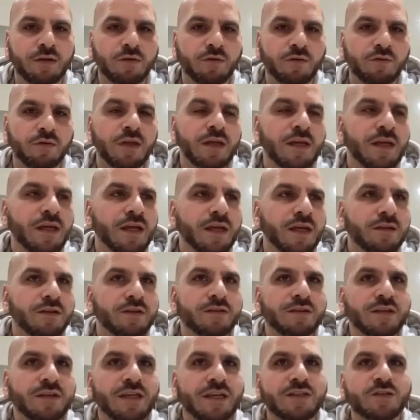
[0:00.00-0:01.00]
And
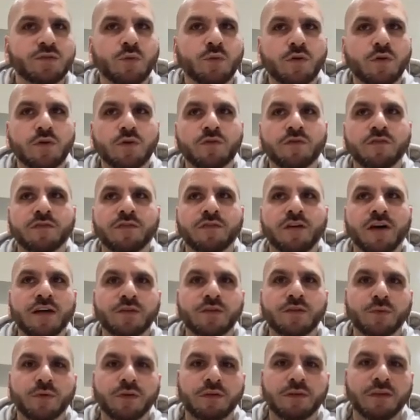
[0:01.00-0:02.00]
the thing is, what you'll
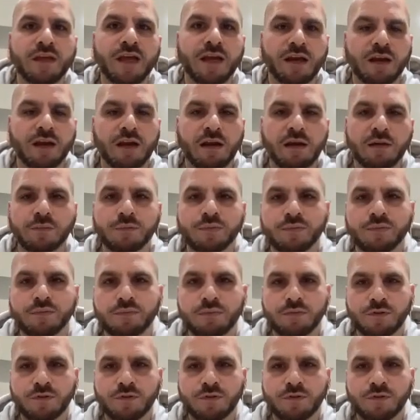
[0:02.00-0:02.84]
find with that club,